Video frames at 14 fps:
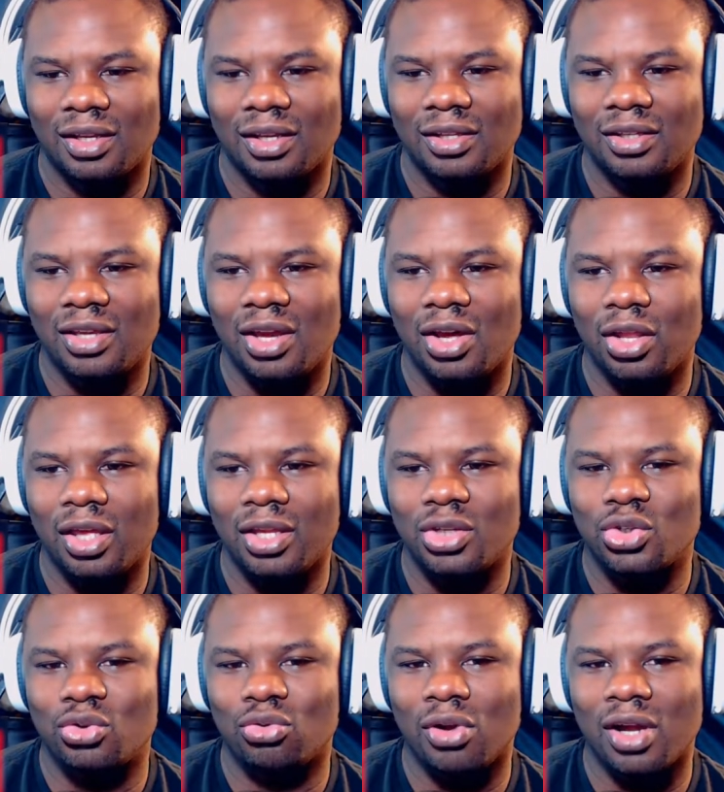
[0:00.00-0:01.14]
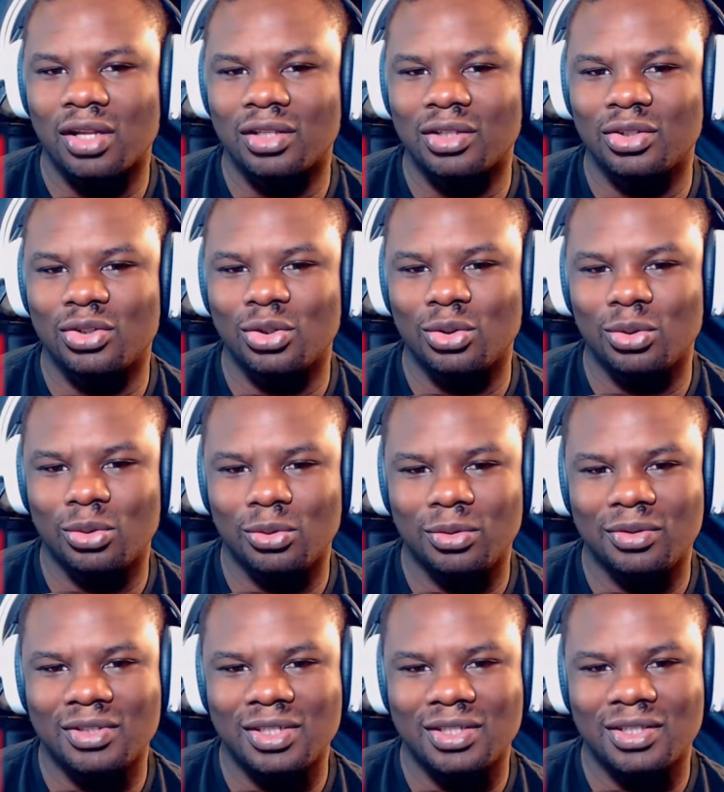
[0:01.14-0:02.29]
Yeah, they drugged the dude
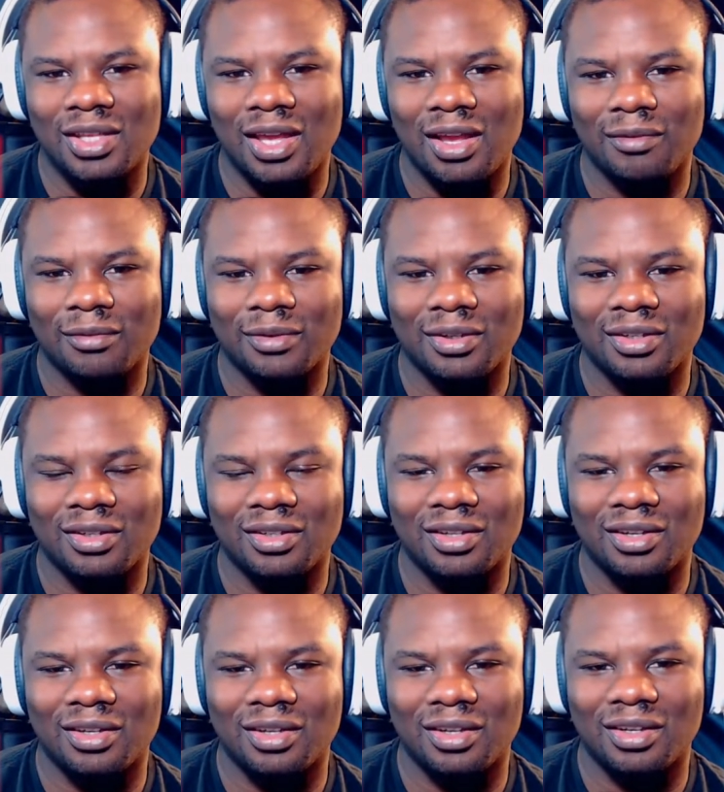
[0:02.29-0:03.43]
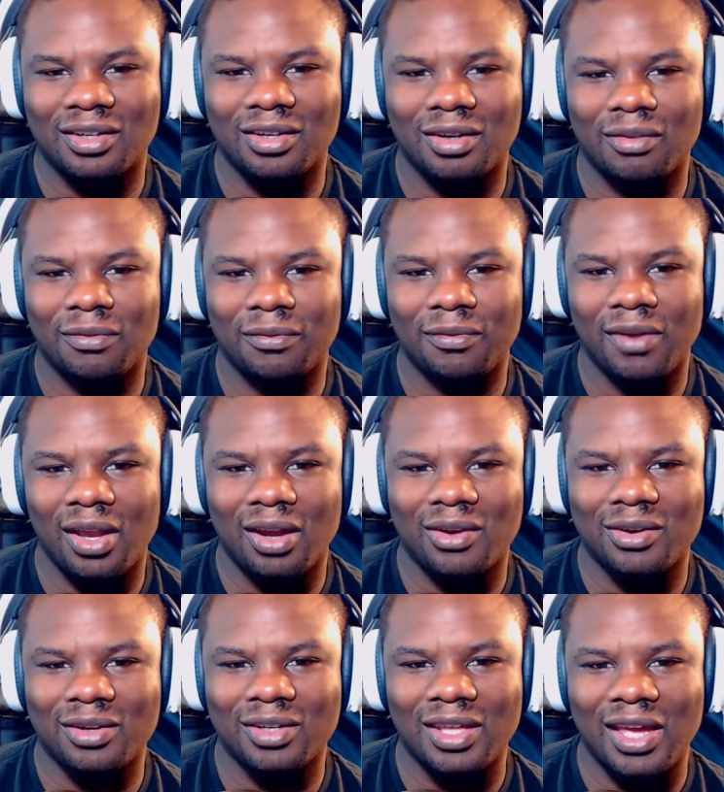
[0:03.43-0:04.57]
just to have a, a affair
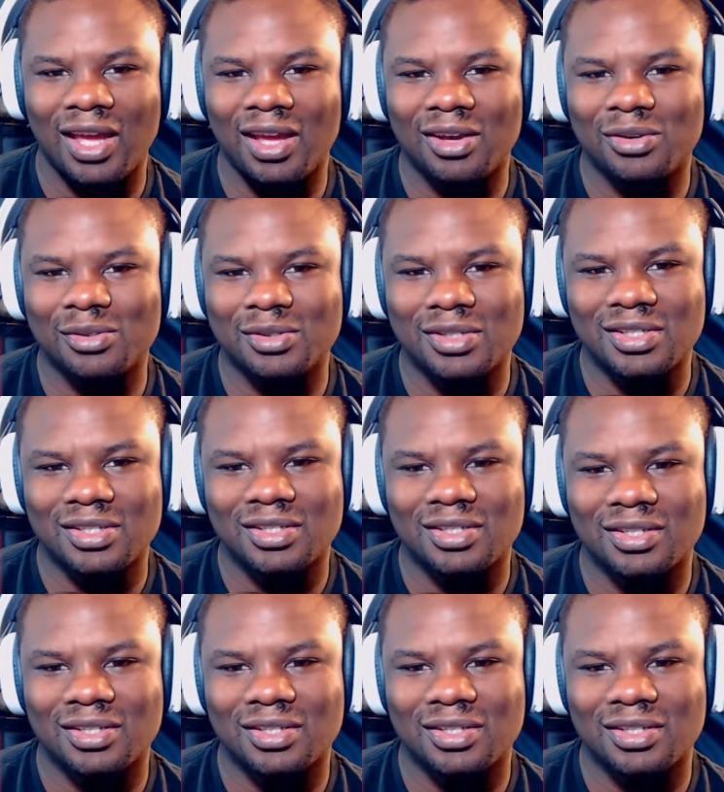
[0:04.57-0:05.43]
in the house.